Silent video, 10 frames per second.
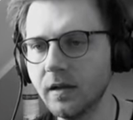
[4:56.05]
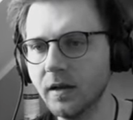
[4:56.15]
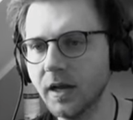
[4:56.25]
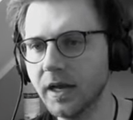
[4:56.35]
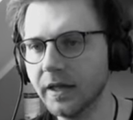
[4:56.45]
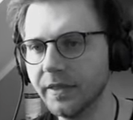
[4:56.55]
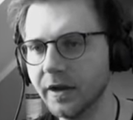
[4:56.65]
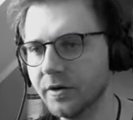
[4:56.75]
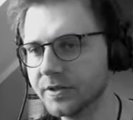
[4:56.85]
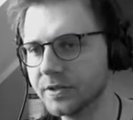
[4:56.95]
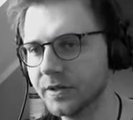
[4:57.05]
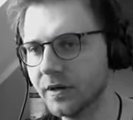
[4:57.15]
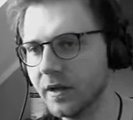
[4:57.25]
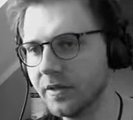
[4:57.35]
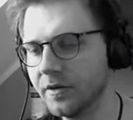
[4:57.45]
There is
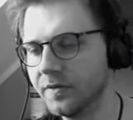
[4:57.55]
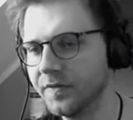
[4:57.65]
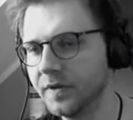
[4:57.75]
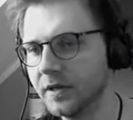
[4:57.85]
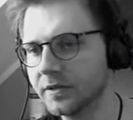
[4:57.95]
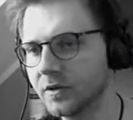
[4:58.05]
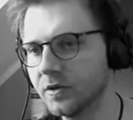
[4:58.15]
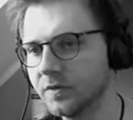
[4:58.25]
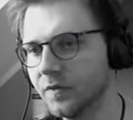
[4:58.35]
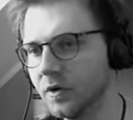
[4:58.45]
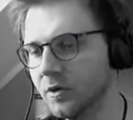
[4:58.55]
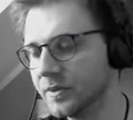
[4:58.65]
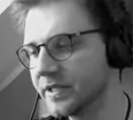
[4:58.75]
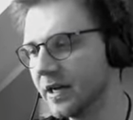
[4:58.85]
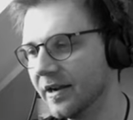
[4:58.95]
another field called volume
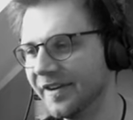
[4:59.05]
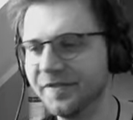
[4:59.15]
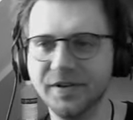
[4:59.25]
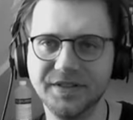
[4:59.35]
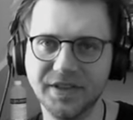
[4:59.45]
scalar field.